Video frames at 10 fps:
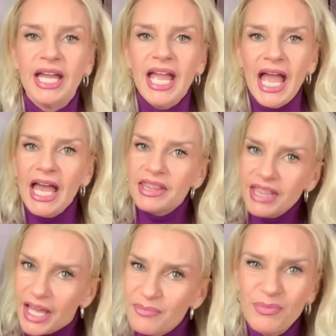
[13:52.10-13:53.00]
And
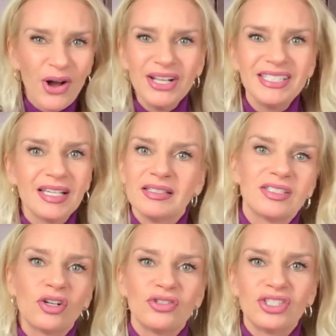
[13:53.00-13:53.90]
then mindset
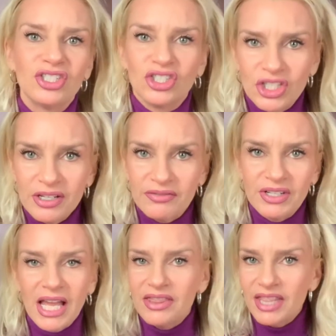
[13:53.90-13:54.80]
starts to shift,
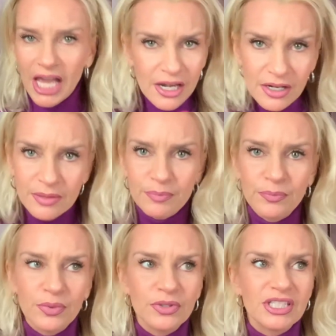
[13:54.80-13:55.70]
and then
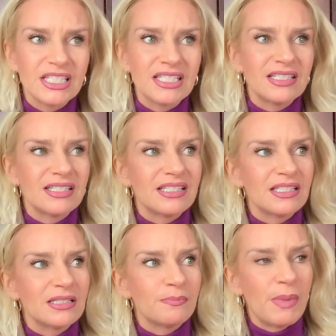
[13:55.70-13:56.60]

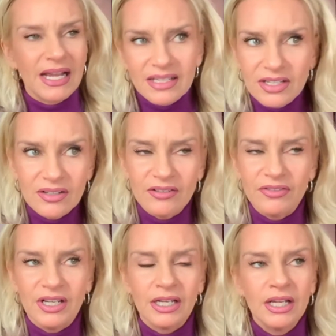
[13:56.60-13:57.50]
perspective
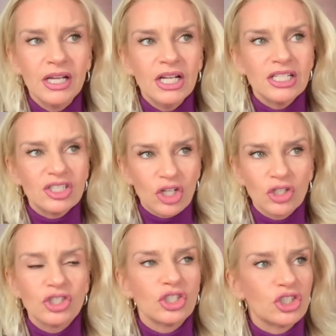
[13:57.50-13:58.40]
and
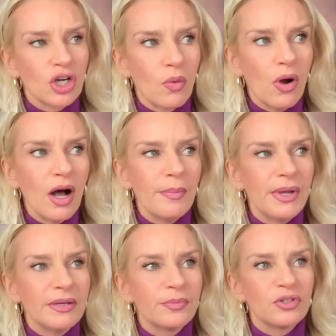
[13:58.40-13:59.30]
starts to show up,
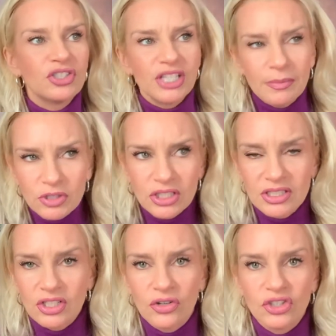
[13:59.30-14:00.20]
and perceptions
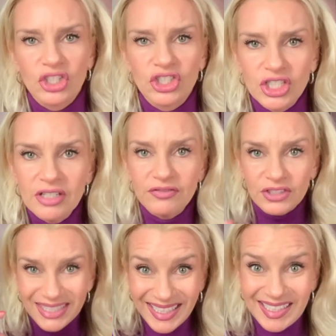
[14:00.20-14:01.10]
start to
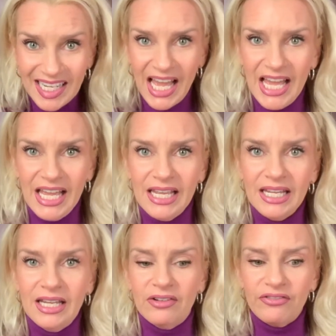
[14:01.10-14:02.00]
shift today.
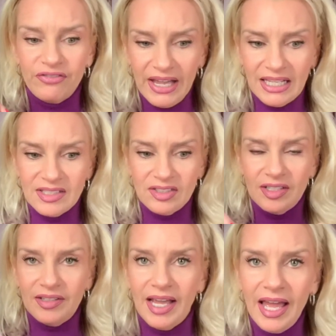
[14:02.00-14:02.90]
It affects
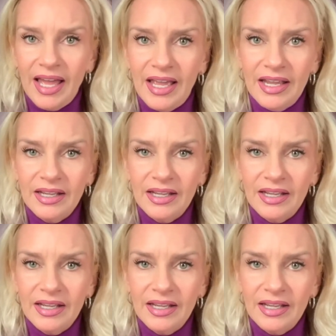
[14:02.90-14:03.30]
today.